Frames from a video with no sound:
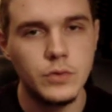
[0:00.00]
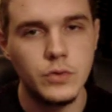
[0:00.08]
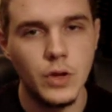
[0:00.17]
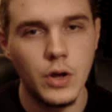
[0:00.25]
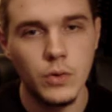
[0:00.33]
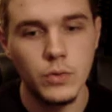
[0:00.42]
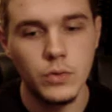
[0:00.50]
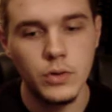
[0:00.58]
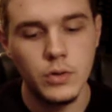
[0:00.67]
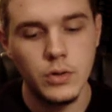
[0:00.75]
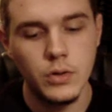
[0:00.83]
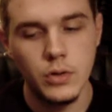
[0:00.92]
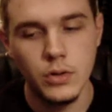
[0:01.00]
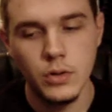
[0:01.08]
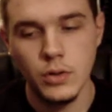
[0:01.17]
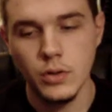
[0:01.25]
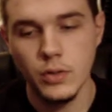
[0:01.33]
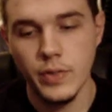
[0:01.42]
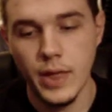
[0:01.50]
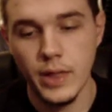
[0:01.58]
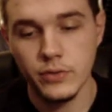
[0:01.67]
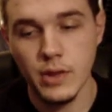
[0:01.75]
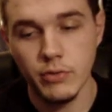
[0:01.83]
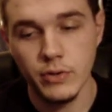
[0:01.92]
So
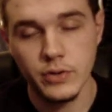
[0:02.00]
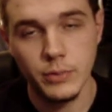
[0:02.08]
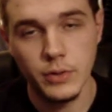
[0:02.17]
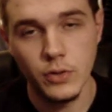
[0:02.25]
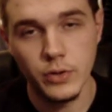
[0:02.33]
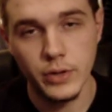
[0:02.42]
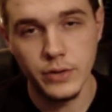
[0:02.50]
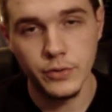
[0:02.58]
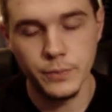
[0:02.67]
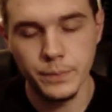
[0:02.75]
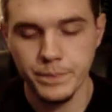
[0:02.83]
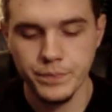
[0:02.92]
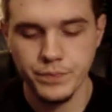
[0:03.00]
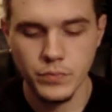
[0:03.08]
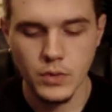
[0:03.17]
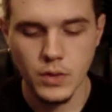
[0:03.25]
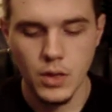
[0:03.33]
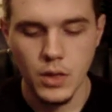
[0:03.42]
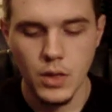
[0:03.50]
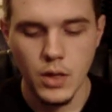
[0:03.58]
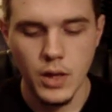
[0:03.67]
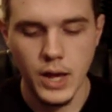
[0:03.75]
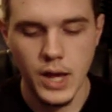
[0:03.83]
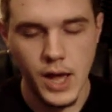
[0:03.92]
that's definitely something to look into.
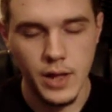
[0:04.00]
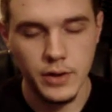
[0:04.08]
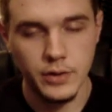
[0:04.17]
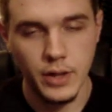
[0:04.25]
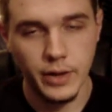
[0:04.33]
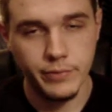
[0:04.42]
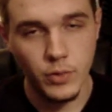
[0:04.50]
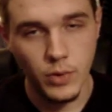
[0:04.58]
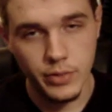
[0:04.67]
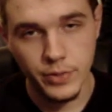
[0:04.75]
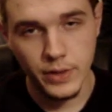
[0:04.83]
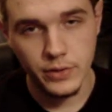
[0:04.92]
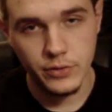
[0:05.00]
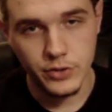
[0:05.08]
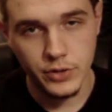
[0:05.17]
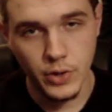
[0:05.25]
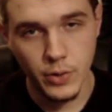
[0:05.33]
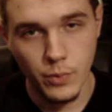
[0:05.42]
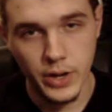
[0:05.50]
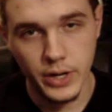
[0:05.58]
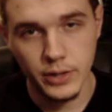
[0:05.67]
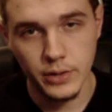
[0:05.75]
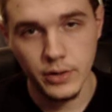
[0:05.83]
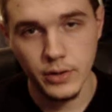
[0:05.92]
A few other things that you're going to want
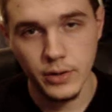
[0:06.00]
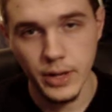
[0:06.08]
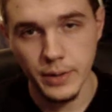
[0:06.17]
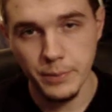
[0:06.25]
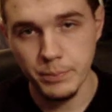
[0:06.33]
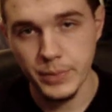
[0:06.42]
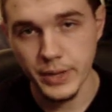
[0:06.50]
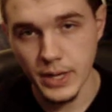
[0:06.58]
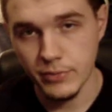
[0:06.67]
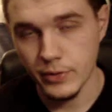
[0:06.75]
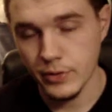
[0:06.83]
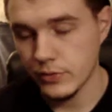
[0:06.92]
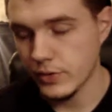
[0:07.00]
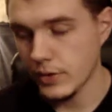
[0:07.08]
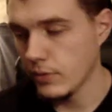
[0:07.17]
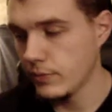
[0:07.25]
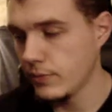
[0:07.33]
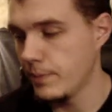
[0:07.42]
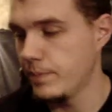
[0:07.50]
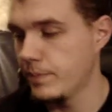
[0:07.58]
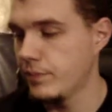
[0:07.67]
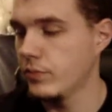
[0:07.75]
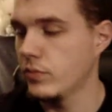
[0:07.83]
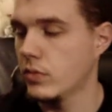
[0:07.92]
to pick up for yourself:
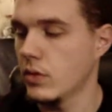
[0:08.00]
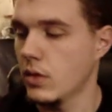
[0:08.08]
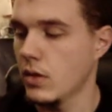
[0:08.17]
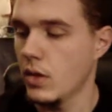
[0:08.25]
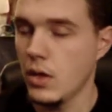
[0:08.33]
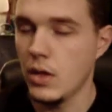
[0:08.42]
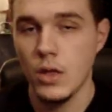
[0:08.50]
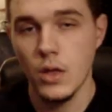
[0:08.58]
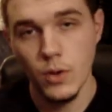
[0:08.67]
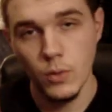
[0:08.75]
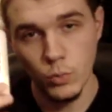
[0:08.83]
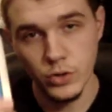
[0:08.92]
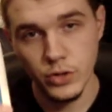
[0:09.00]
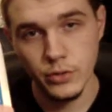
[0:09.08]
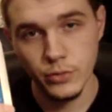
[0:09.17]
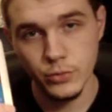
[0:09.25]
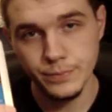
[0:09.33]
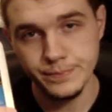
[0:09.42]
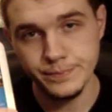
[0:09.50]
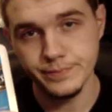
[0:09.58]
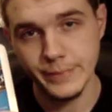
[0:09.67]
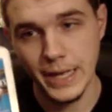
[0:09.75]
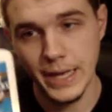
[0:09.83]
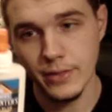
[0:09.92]
wood glue.
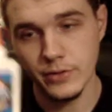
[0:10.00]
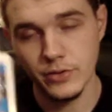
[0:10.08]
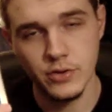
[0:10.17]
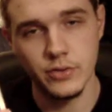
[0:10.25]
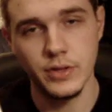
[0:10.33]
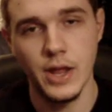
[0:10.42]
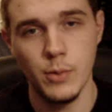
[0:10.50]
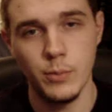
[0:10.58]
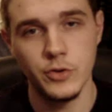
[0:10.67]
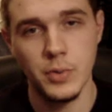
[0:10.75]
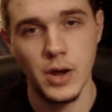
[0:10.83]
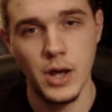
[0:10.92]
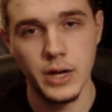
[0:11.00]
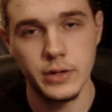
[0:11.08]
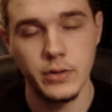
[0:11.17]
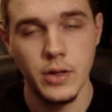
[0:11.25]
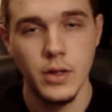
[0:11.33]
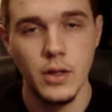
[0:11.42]
This is just an Elmer's product.